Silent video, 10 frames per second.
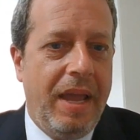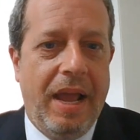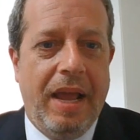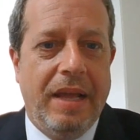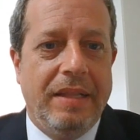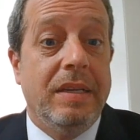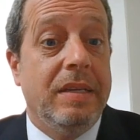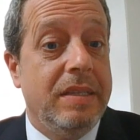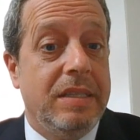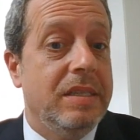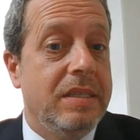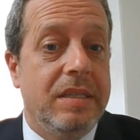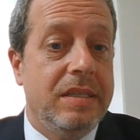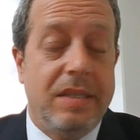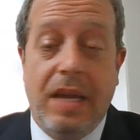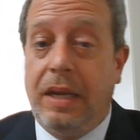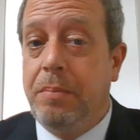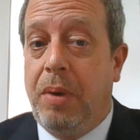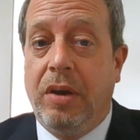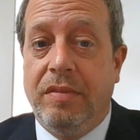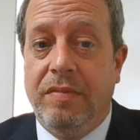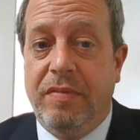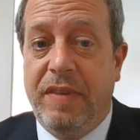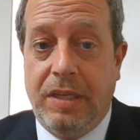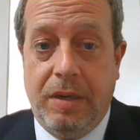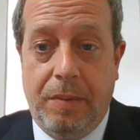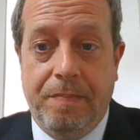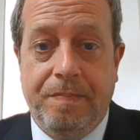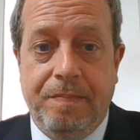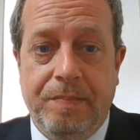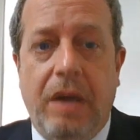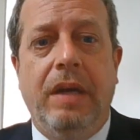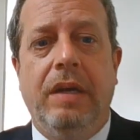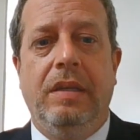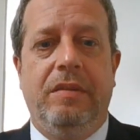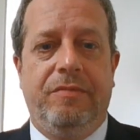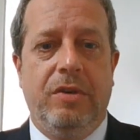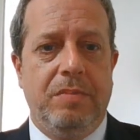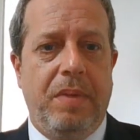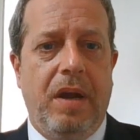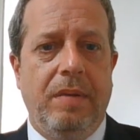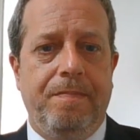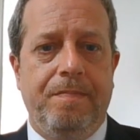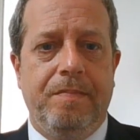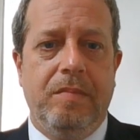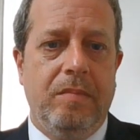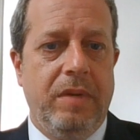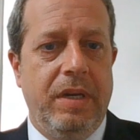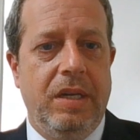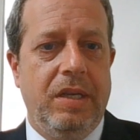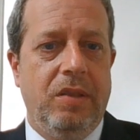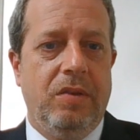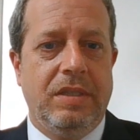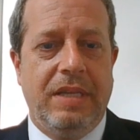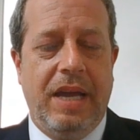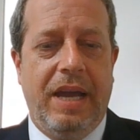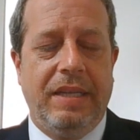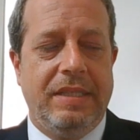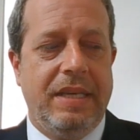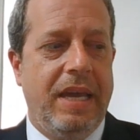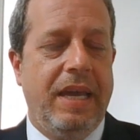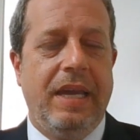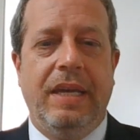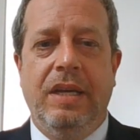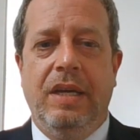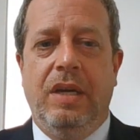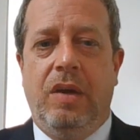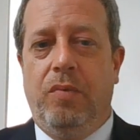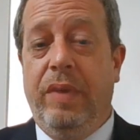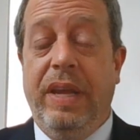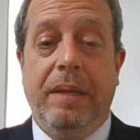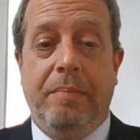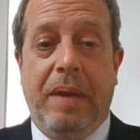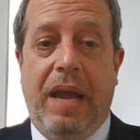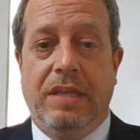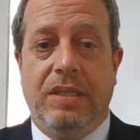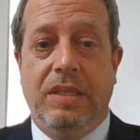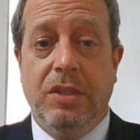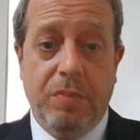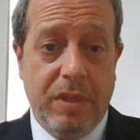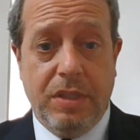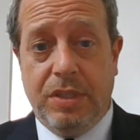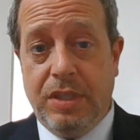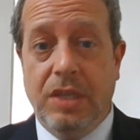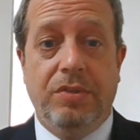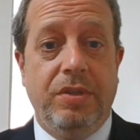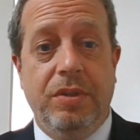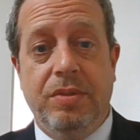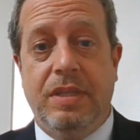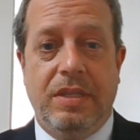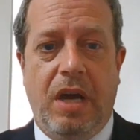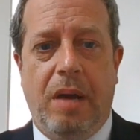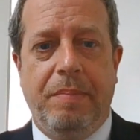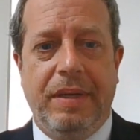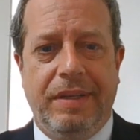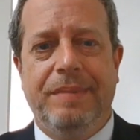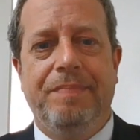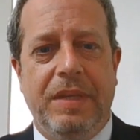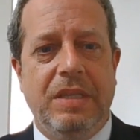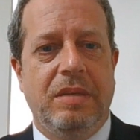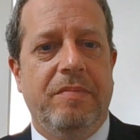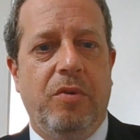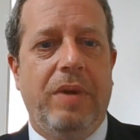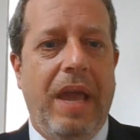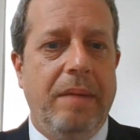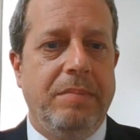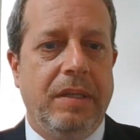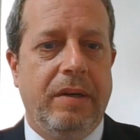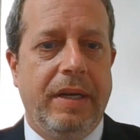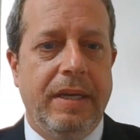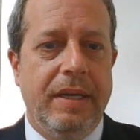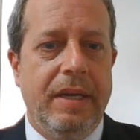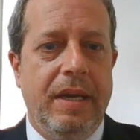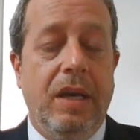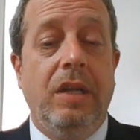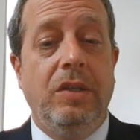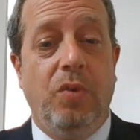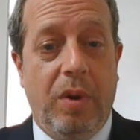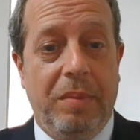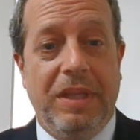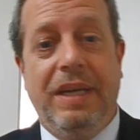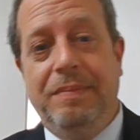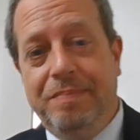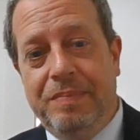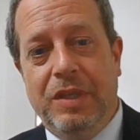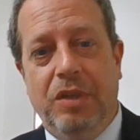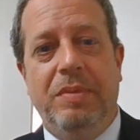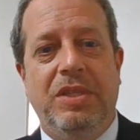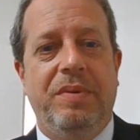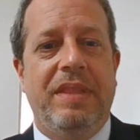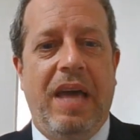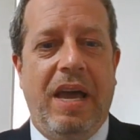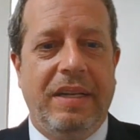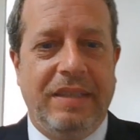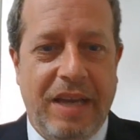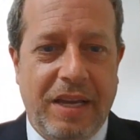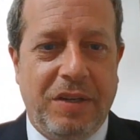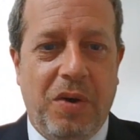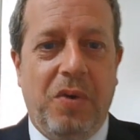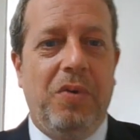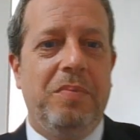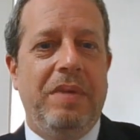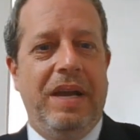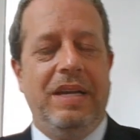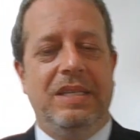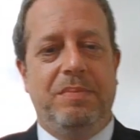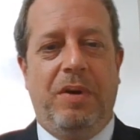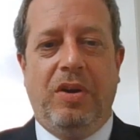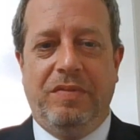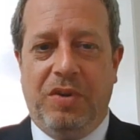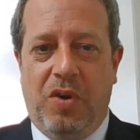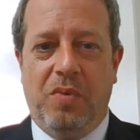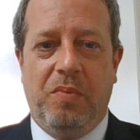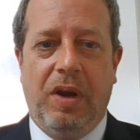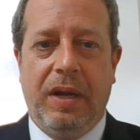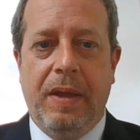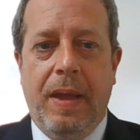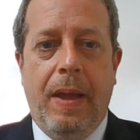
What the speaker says: And this is the second part of the video. Now, in the first part, we looked at a reading passage which introduced the topic and some vocabulary. Normally, you'll be doing that at home as part of your homework.